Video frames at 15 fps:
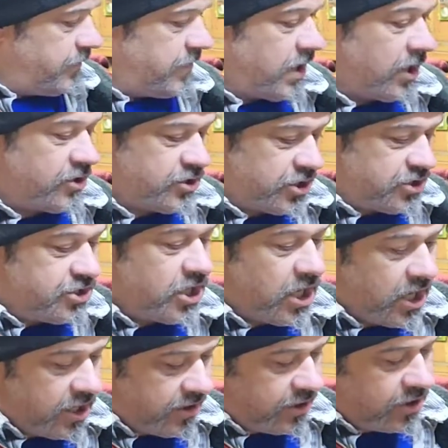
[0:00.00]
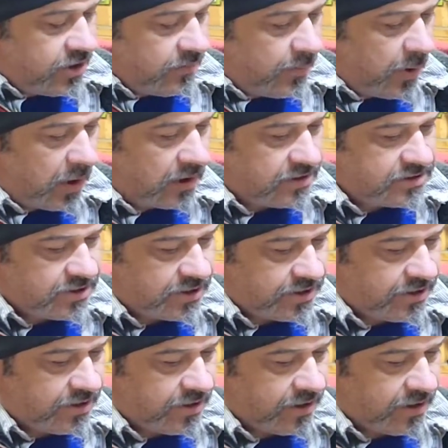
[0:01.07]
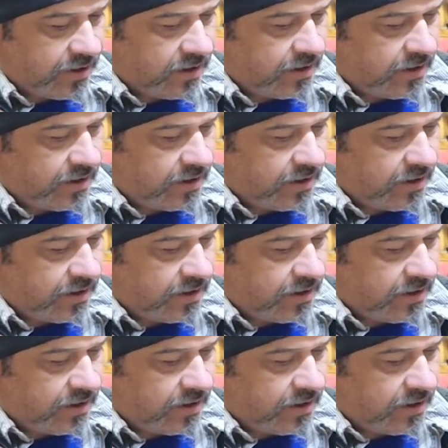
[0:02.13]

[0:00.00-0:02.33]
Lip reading: There's a ton of good parts on here.